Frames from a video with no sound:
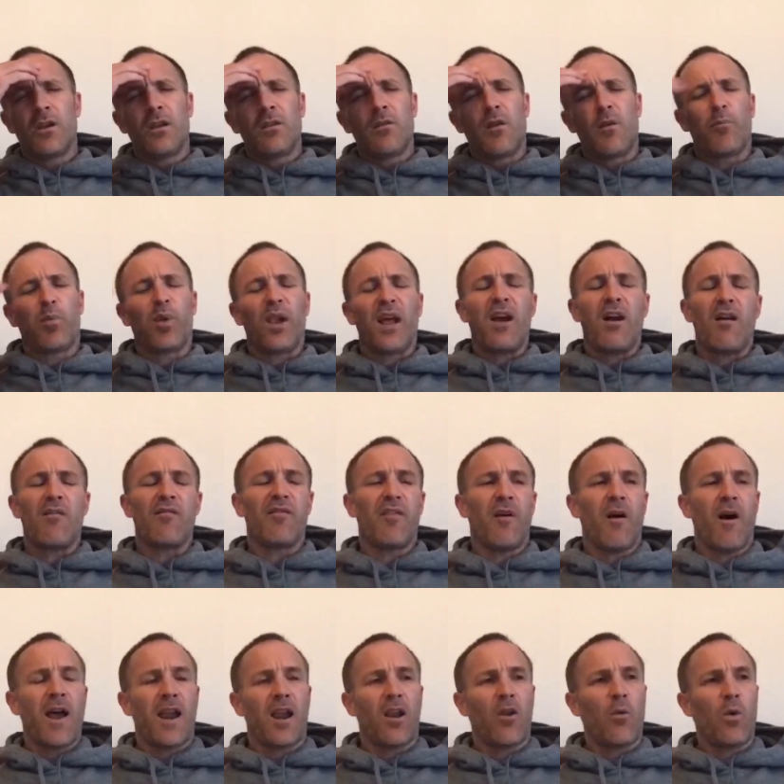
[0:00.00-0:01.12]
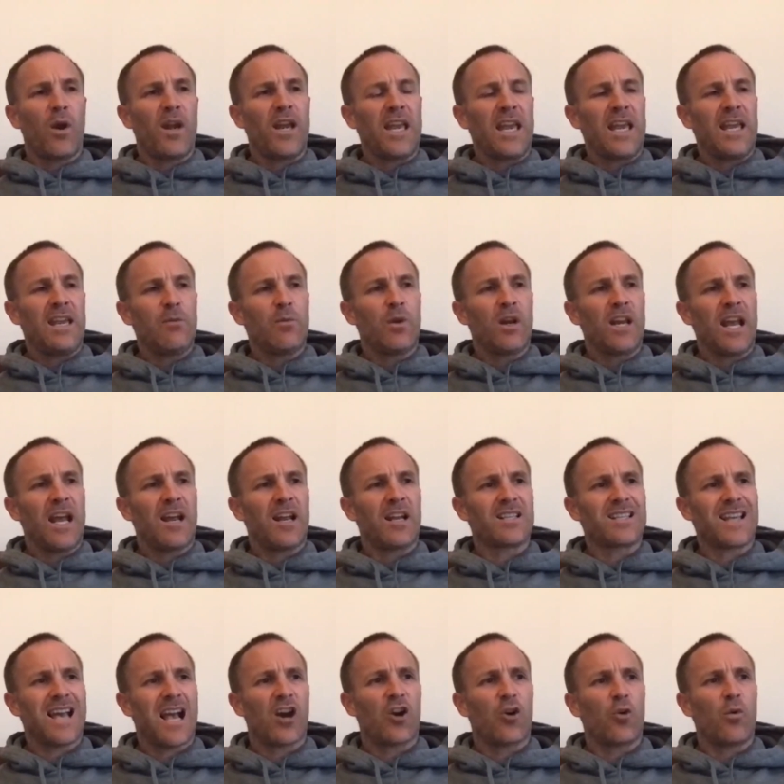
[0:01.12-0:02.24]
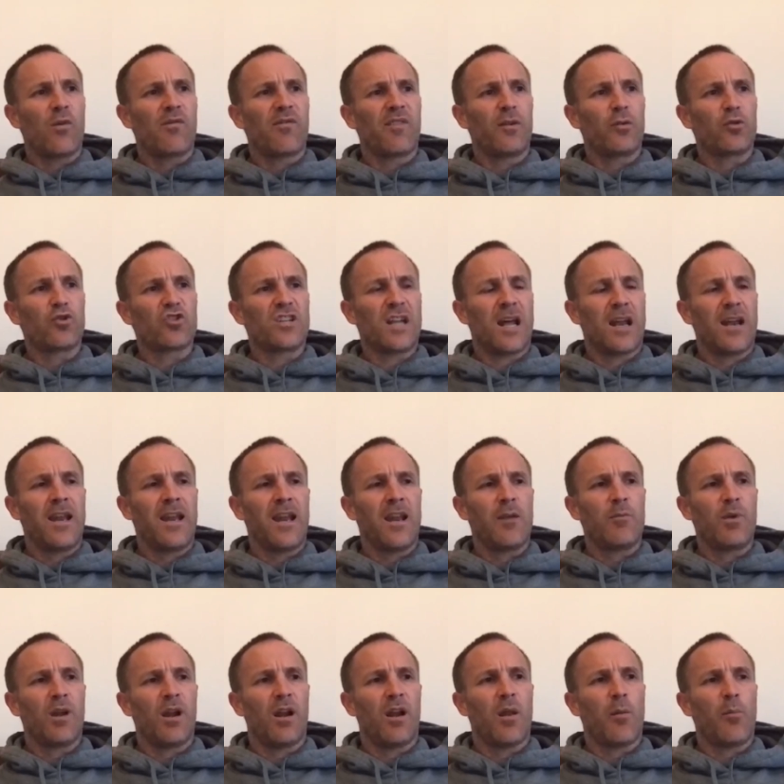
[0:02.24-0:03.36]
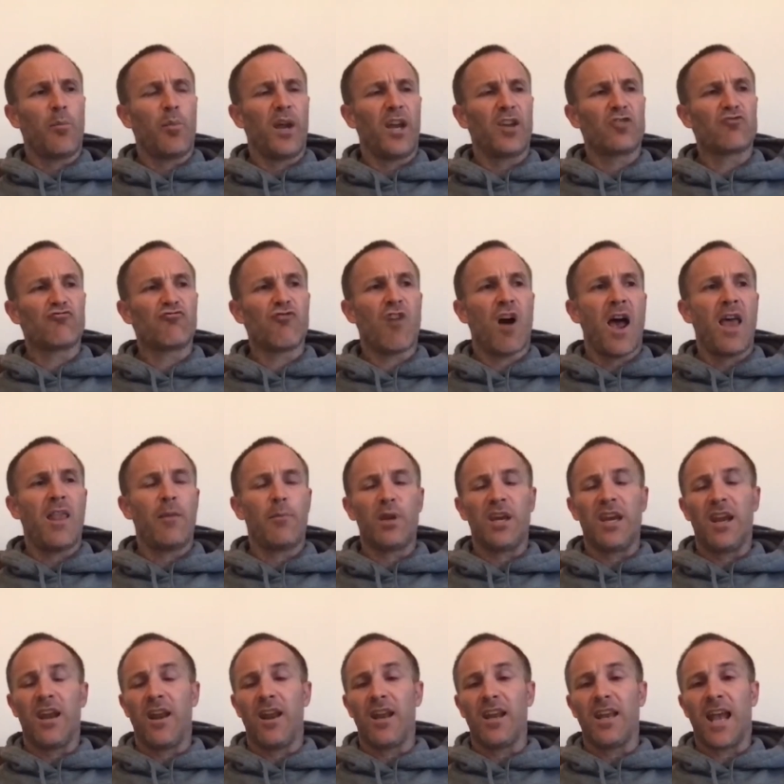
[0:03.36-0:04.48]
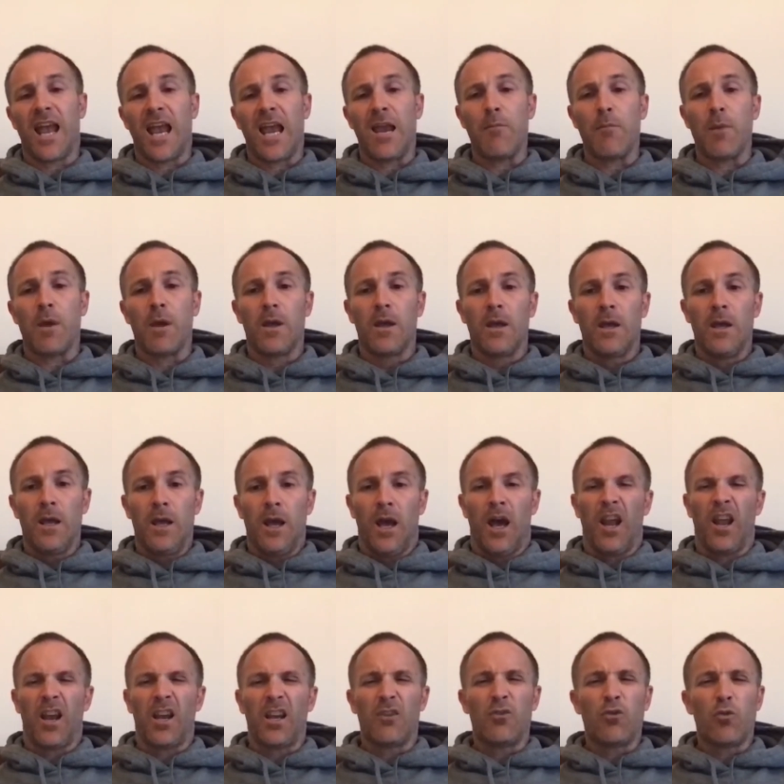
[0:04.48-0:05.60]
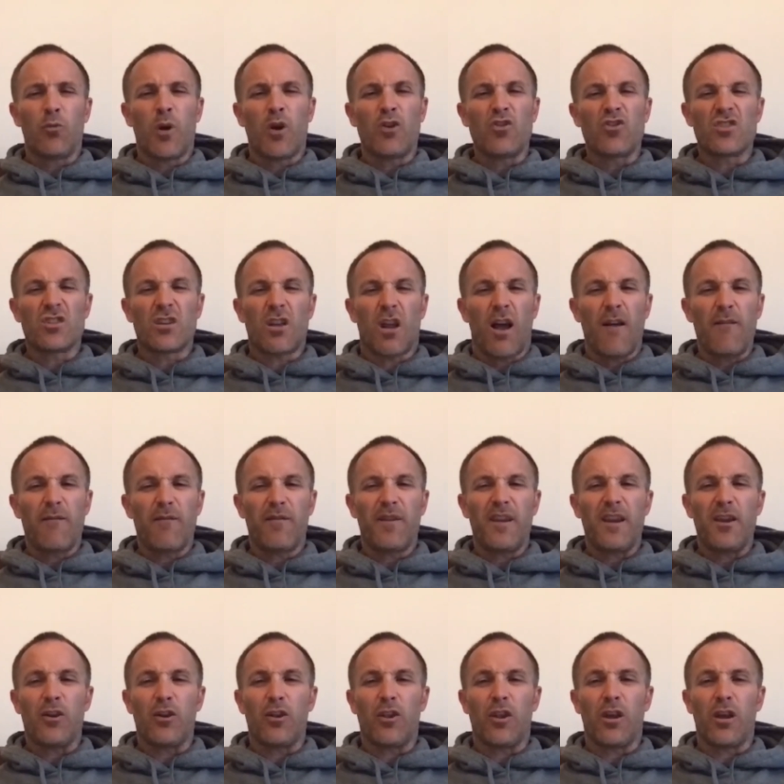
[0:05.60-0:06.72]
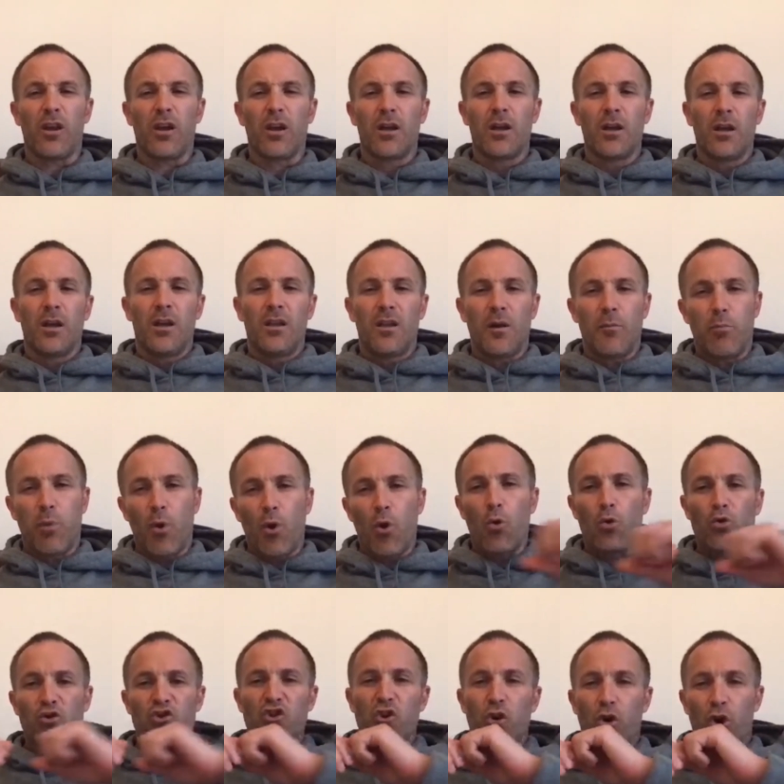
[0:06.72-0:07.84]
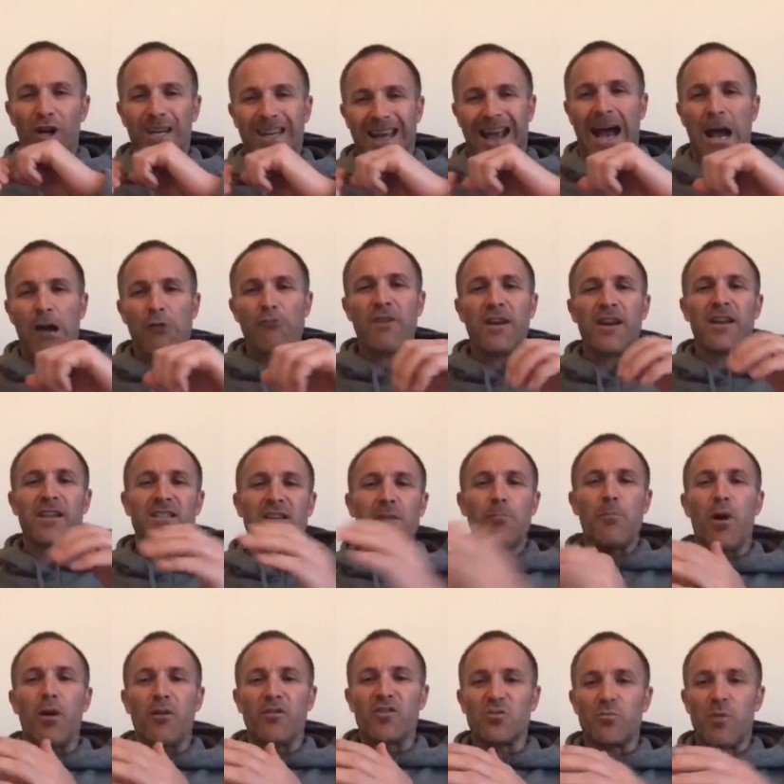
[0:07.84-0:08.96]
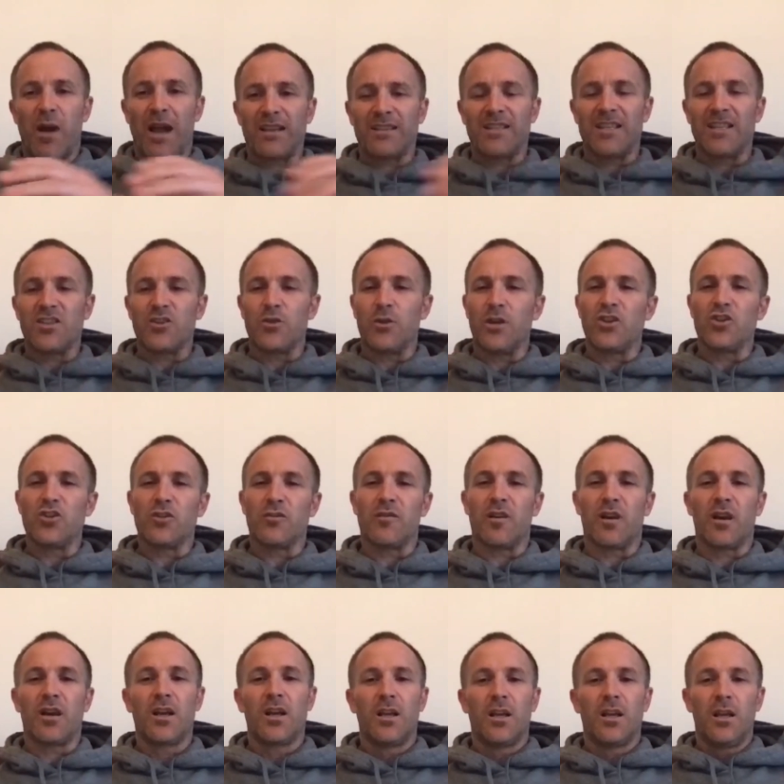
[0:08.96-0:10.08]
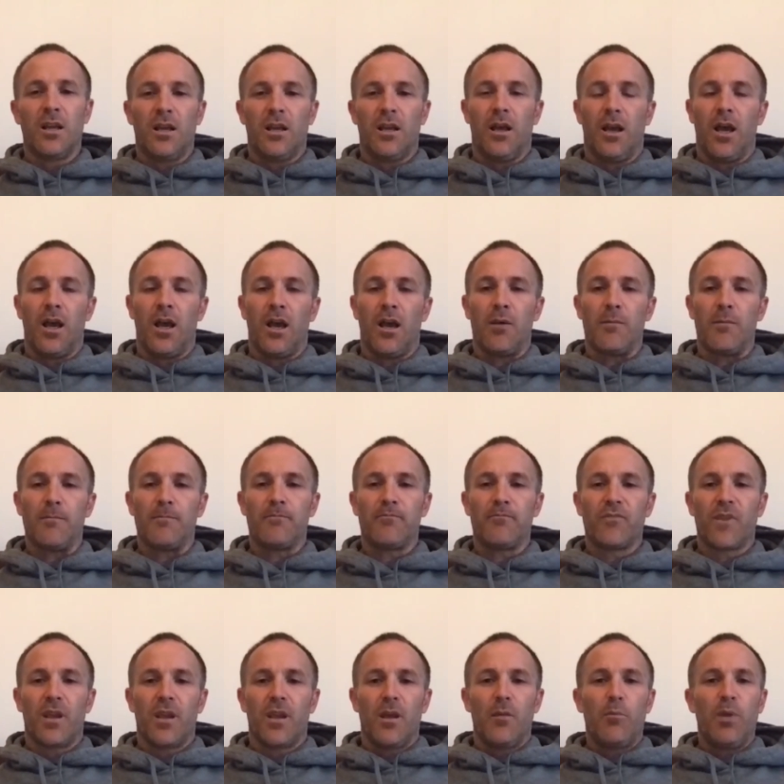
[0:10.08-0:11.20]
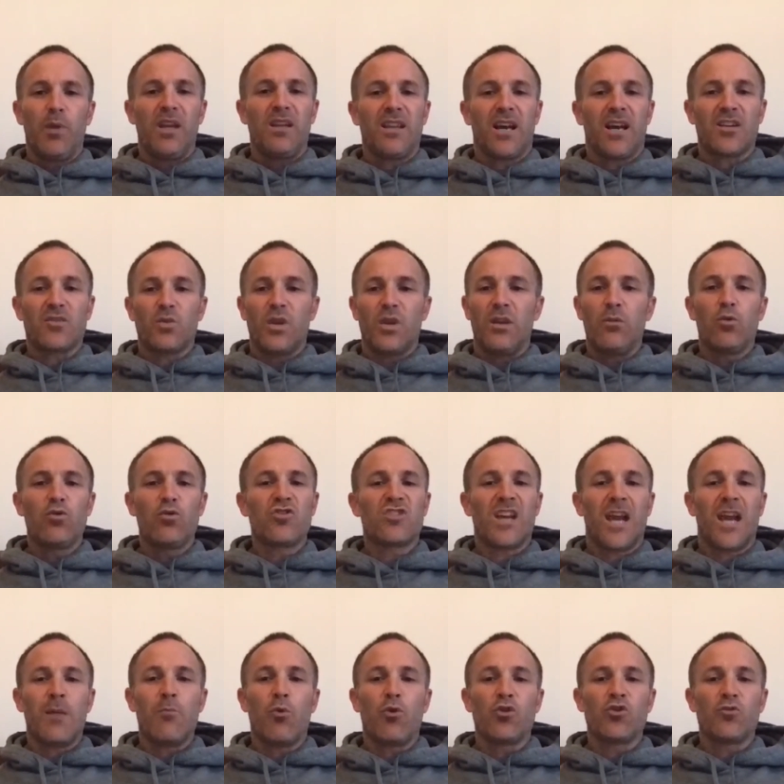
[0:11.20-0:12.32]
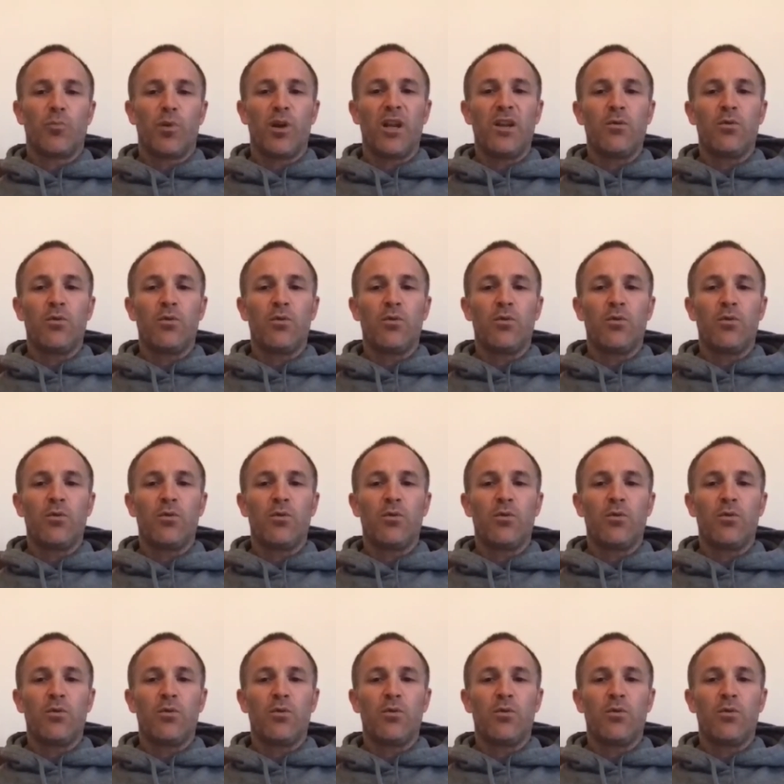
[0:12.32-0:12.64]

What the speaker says: playoff final when he had a tackle with Phil Stanton in the middle of the pitch right at the beginning of the game, and I can almost feel the ball sort of cowering as they both smacked into each other. Big Daz, he wouldn't say much, but he